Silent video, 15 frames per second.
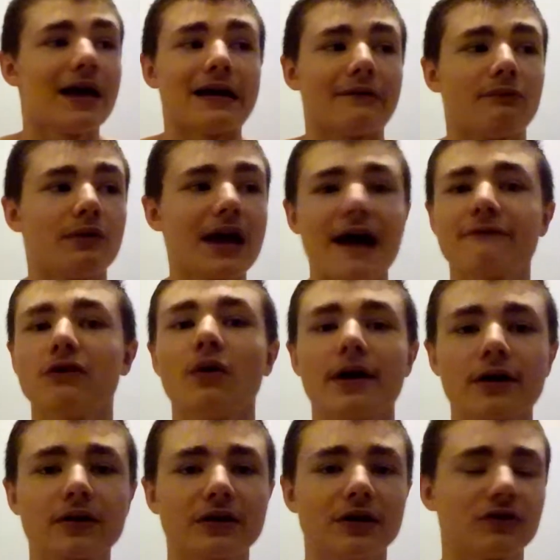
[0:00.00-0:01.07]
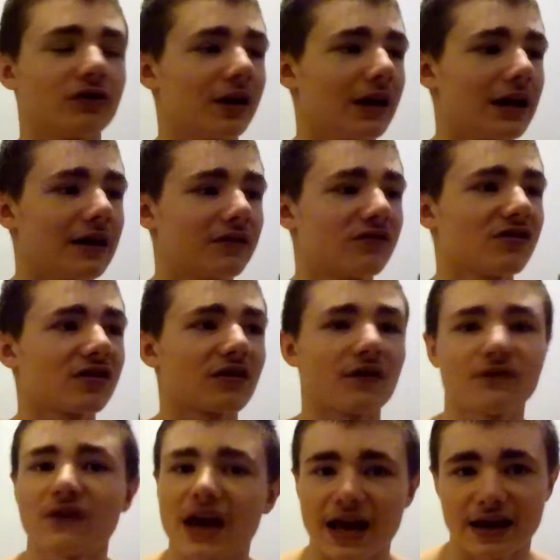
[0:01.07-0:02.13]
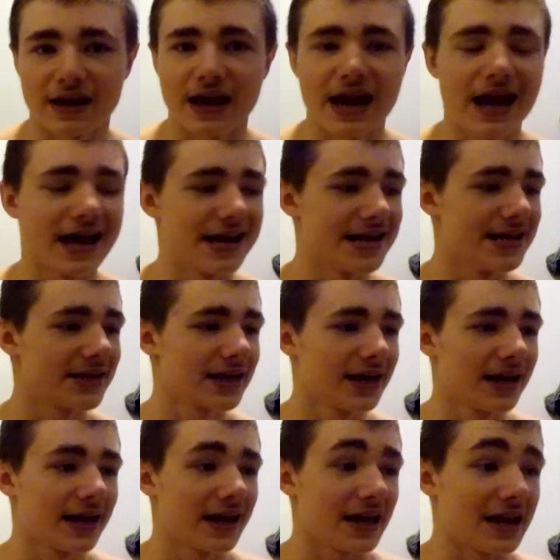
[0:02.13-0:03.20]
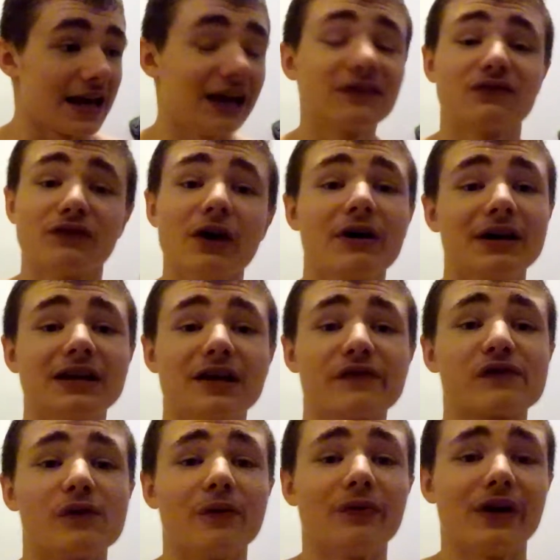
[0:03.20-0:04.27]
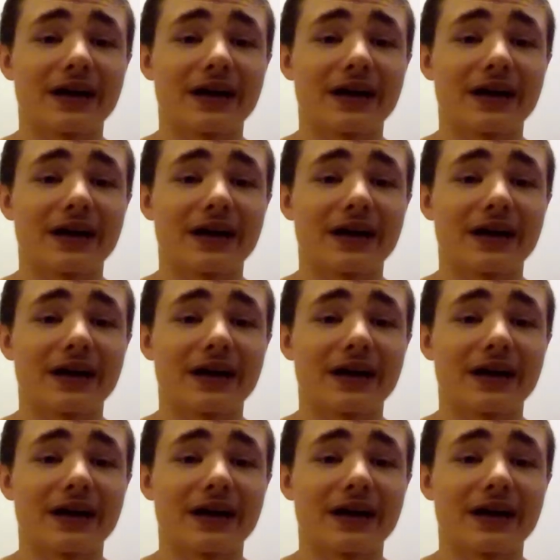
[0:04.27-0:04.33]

We have no air conditioning. It's just a fan, and it's very difficult.